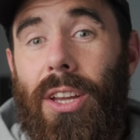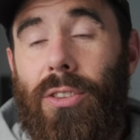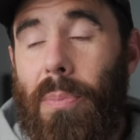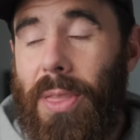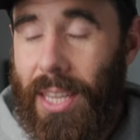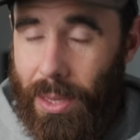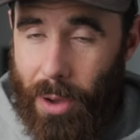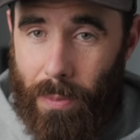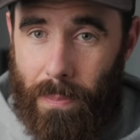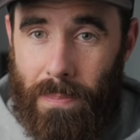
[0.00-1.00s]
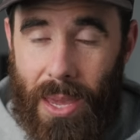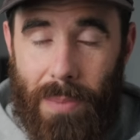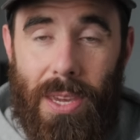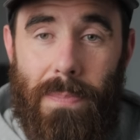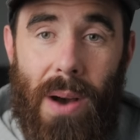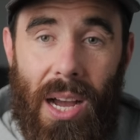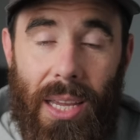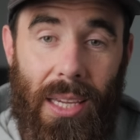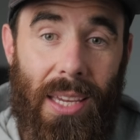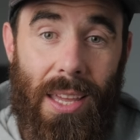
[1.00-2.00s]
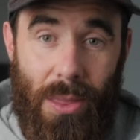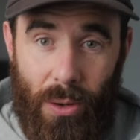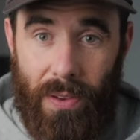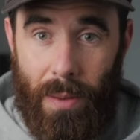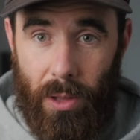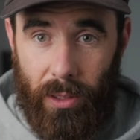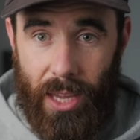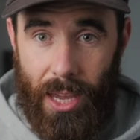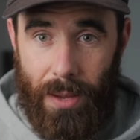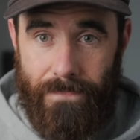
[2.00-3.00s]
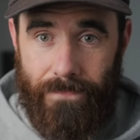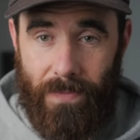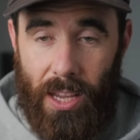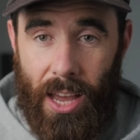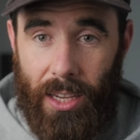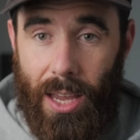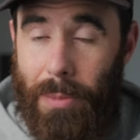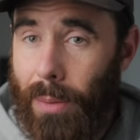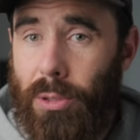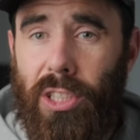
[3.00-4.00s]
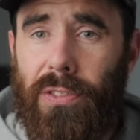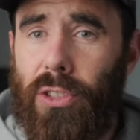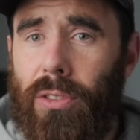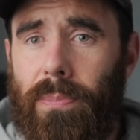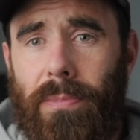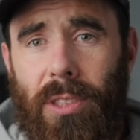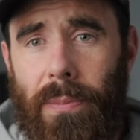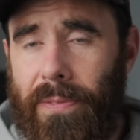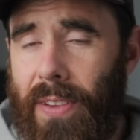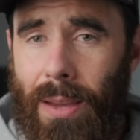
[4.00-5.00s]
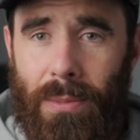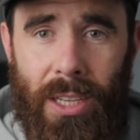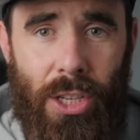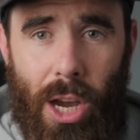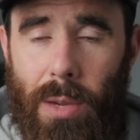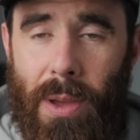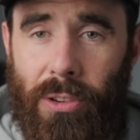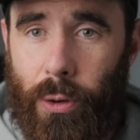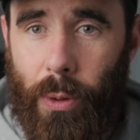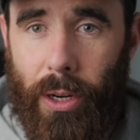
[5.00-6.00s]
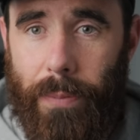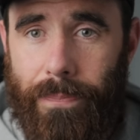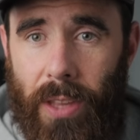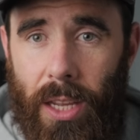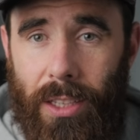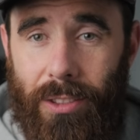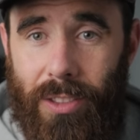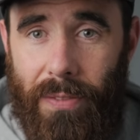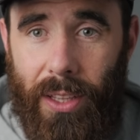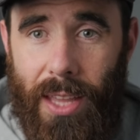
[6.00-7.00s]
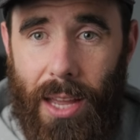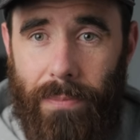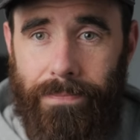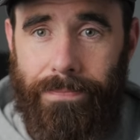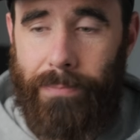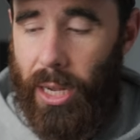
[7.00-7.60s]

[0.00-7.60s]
So I'm thinking about maybe buying a 35mm cam coming up just for some family documentary work, stuff like that.